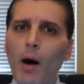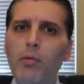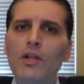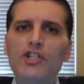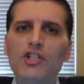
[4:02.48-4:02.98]

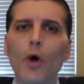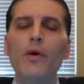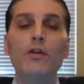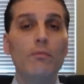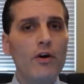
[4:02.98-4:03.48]
bubble is
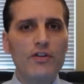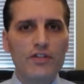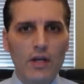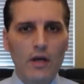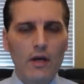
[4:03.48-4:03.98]
going to
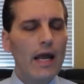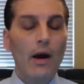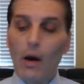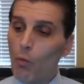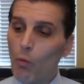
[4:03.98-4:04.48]
burst.
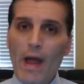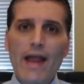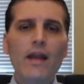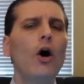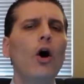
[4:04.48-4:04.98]

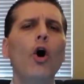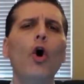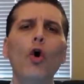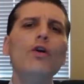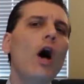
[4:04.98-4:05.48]
When?
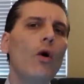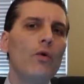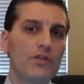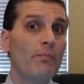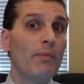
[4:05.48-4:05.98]
Who
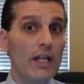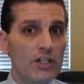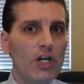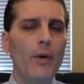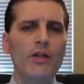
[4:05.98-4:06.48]
knows? But
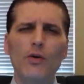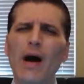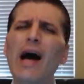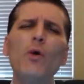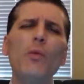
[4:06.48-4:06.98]
it's going to.
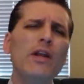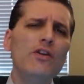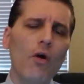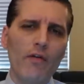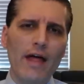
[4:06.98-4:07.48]
How do we
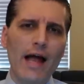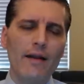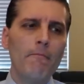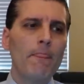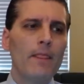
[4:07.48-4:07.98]
know that?